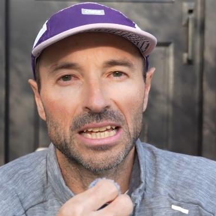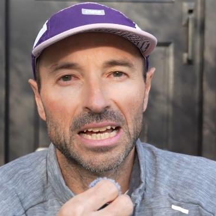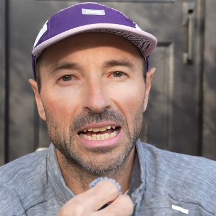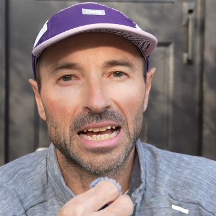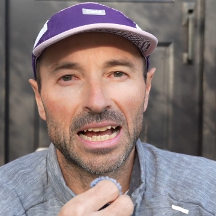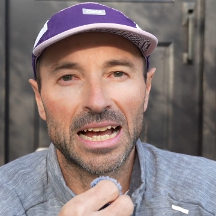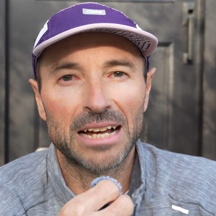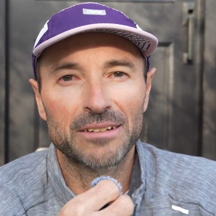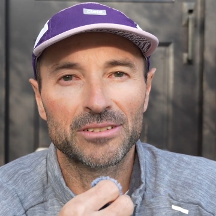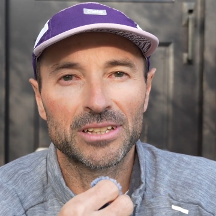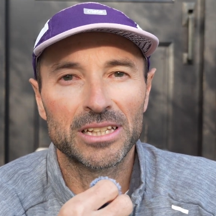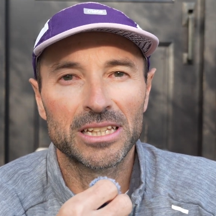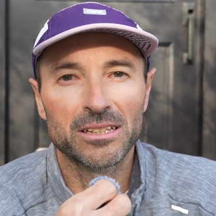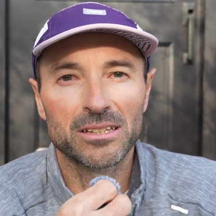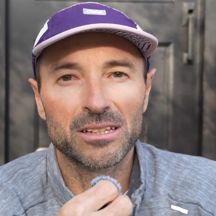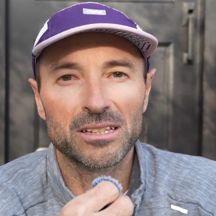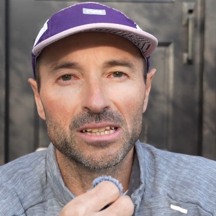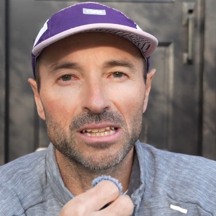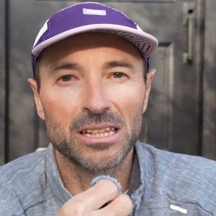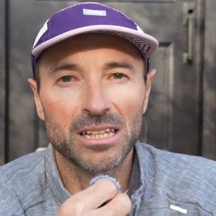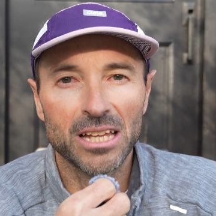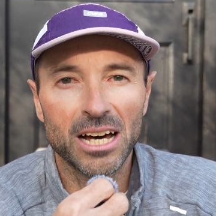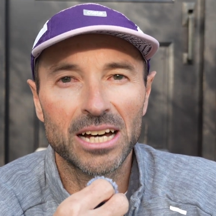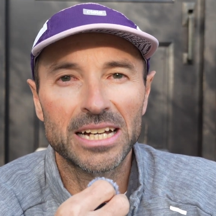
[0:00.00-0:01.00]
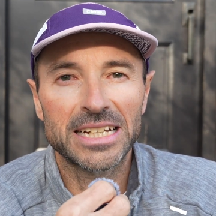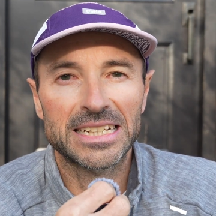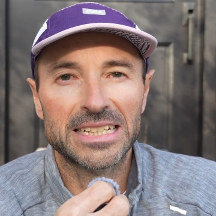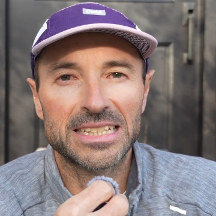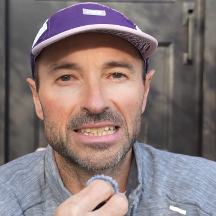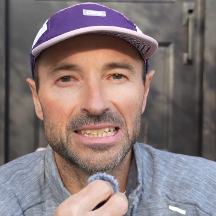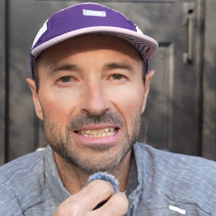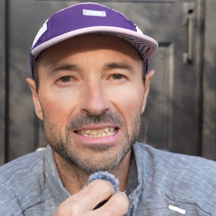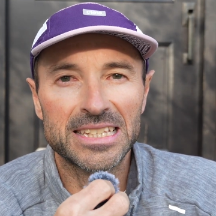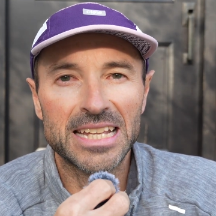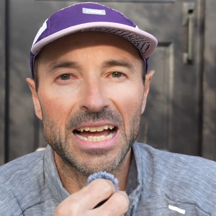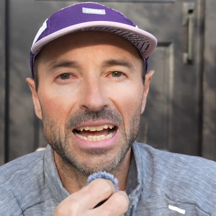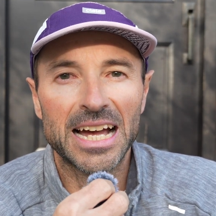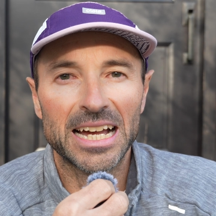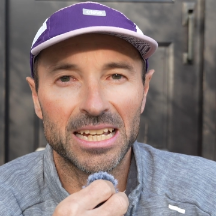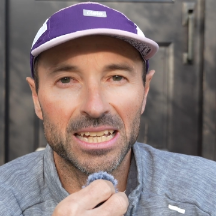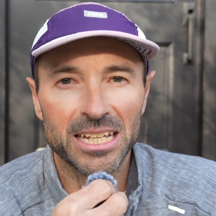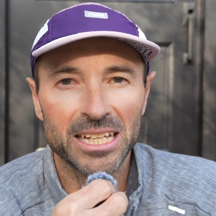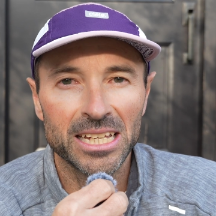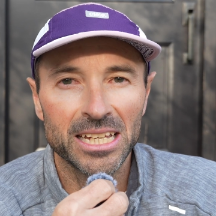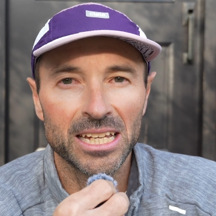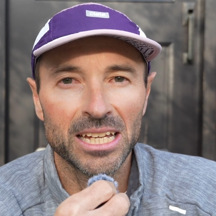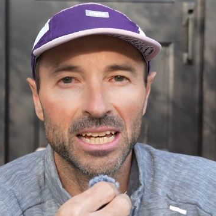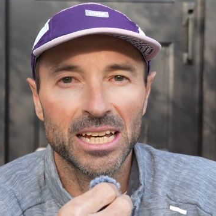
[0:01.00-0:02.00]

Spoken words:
have a little light snack